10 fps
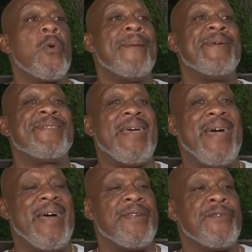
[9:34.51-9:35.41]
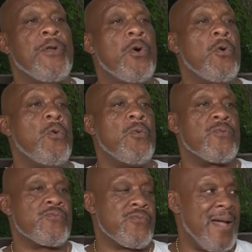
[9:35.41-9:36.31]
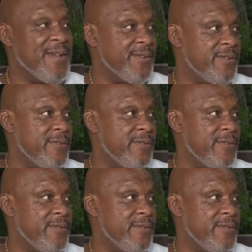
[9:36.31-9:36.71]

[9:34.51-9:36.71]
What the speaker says: Women had no rights.